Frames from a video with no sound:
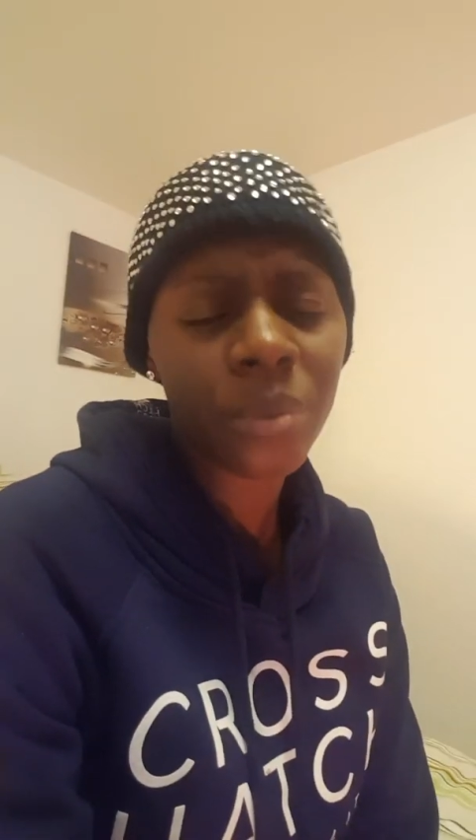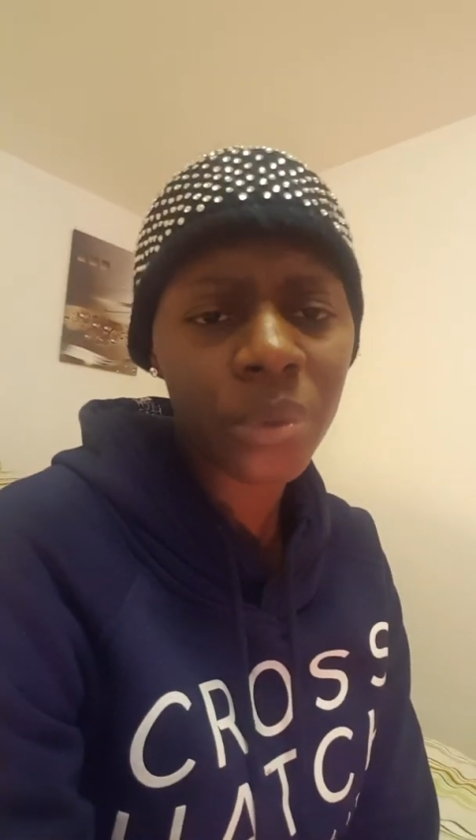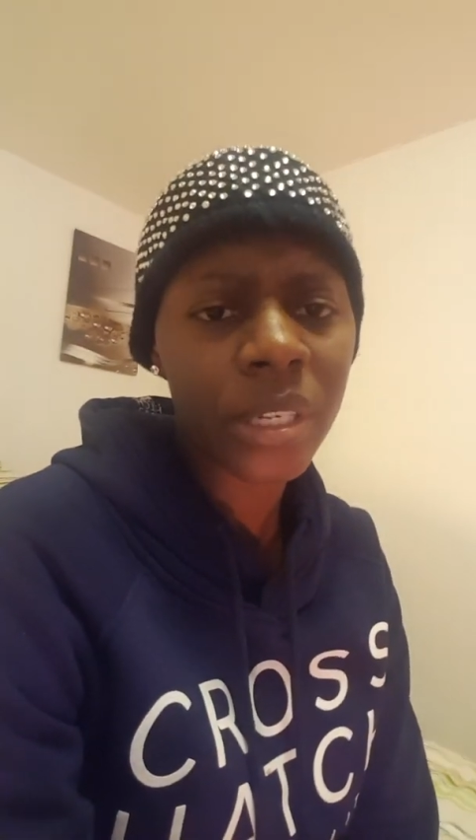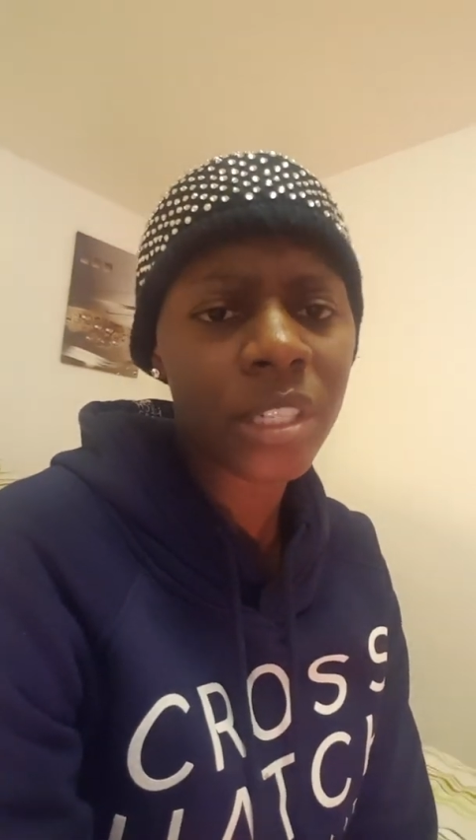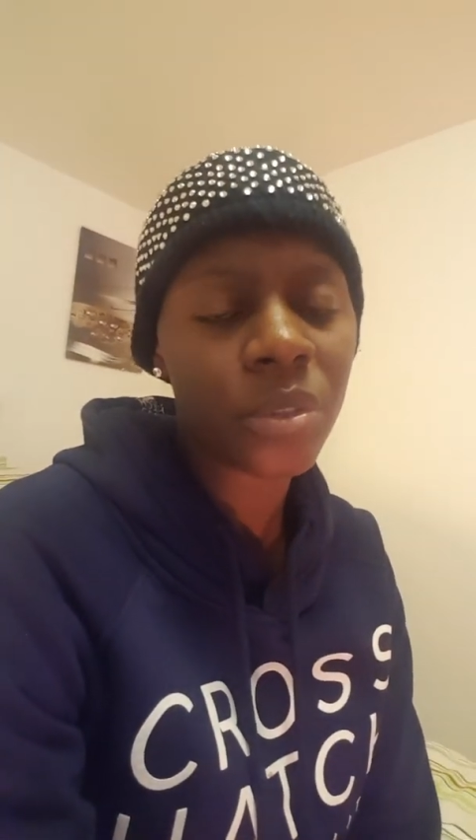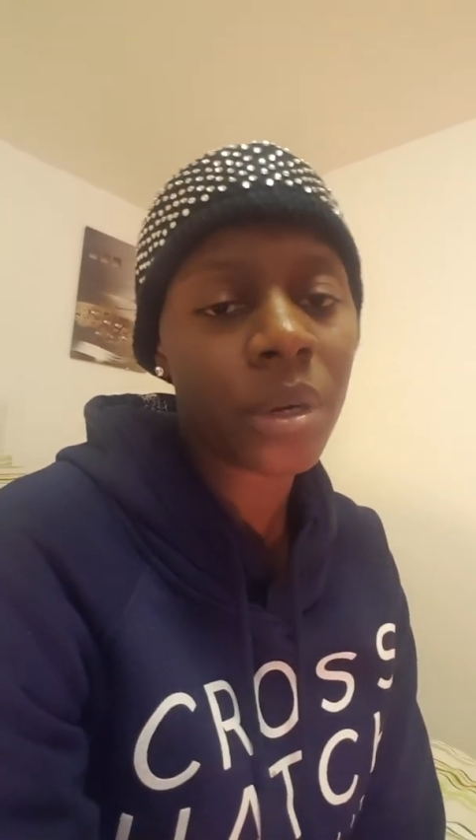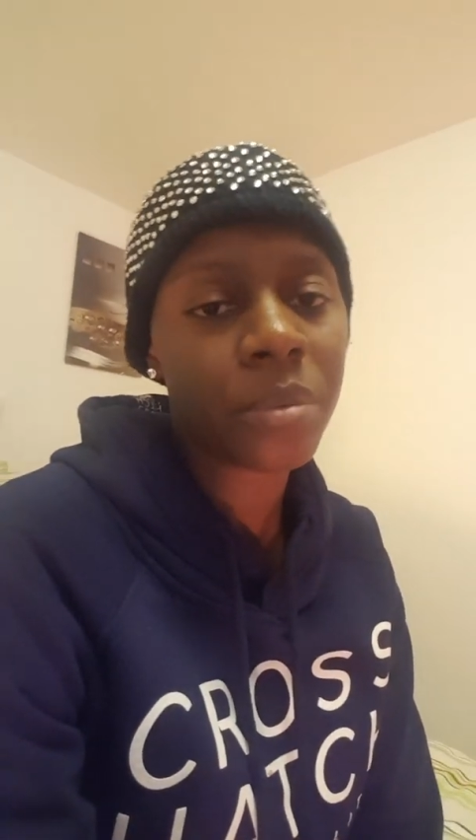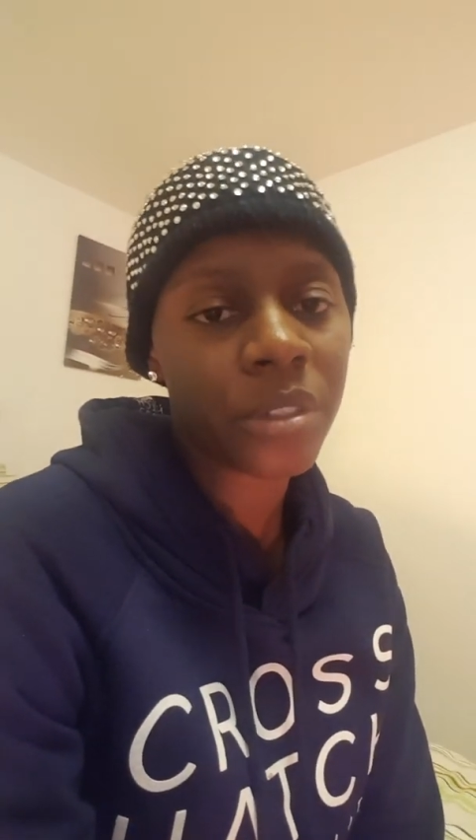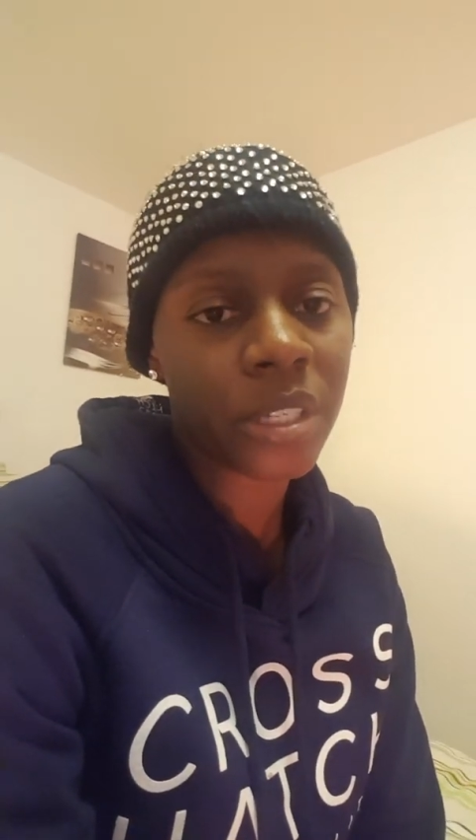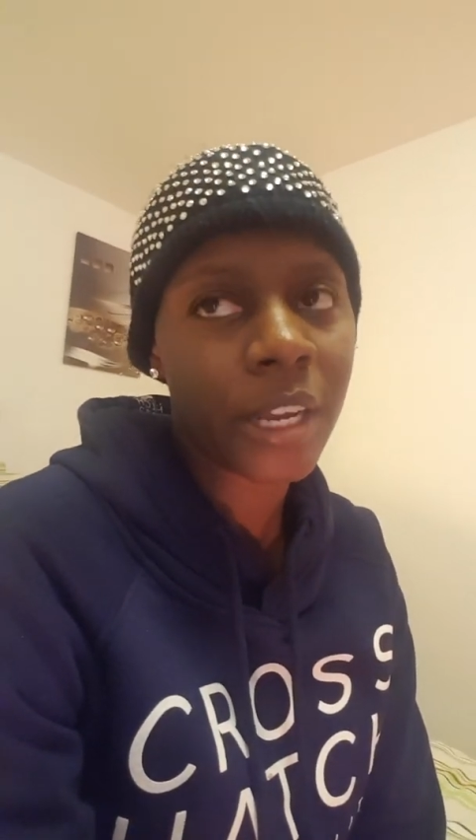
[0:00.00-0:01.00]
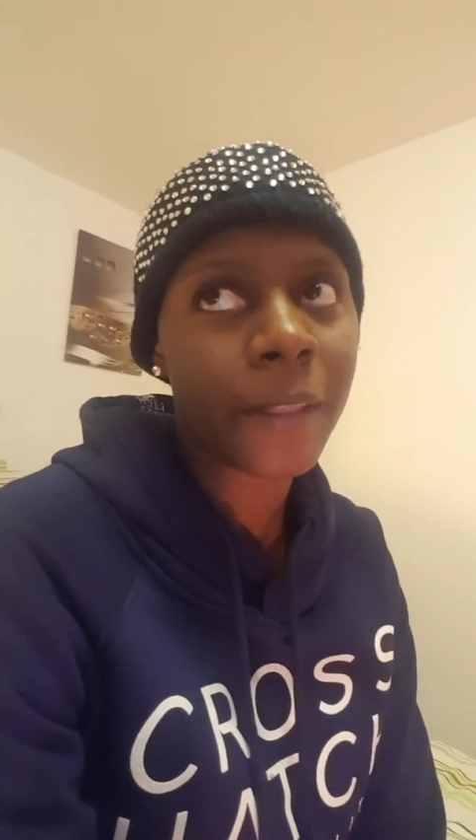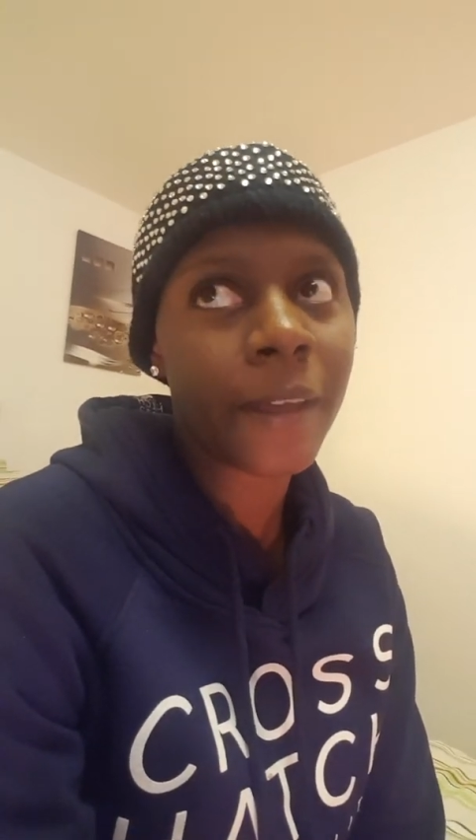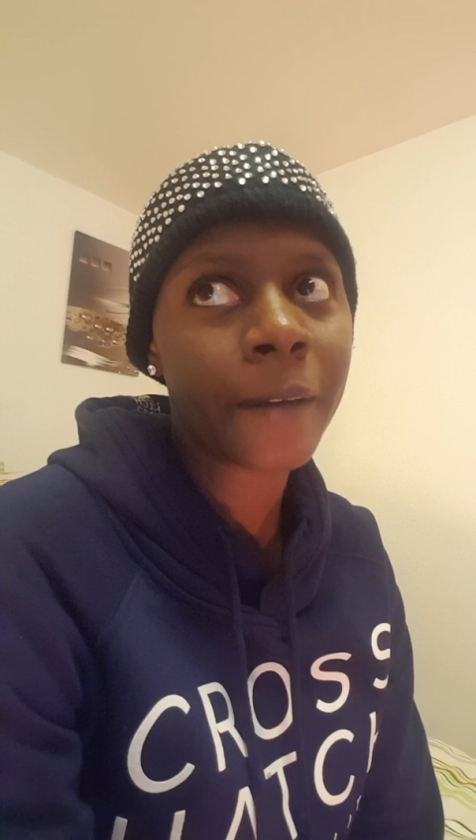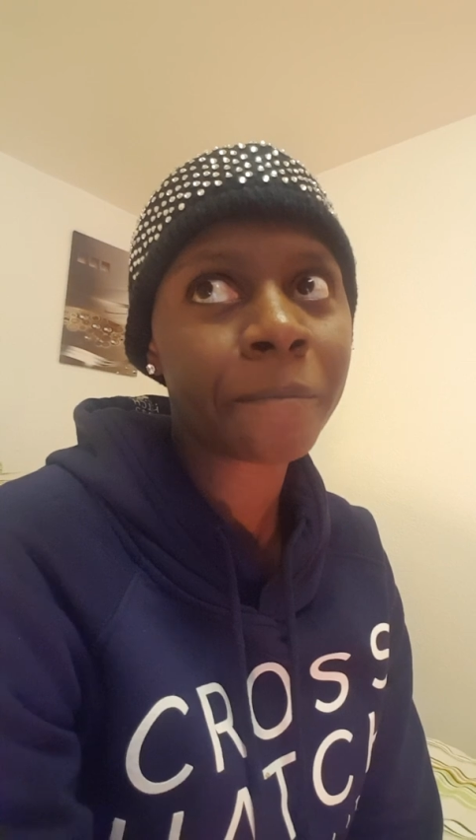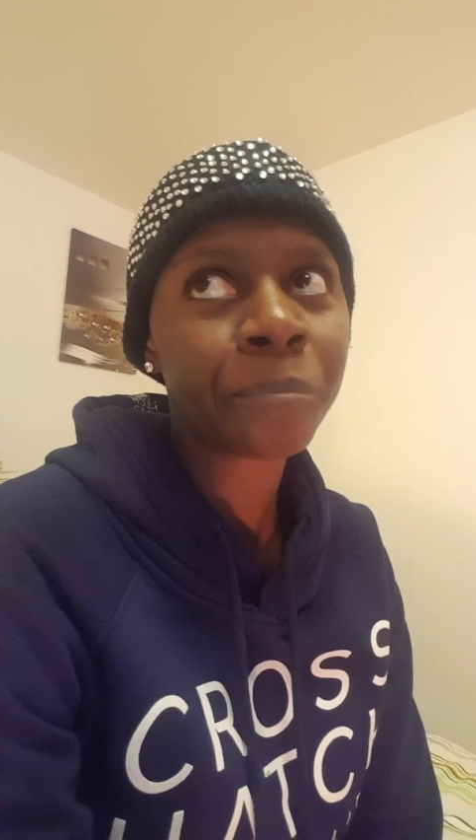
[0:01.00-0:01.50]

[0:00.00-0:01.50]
really do appreciate that.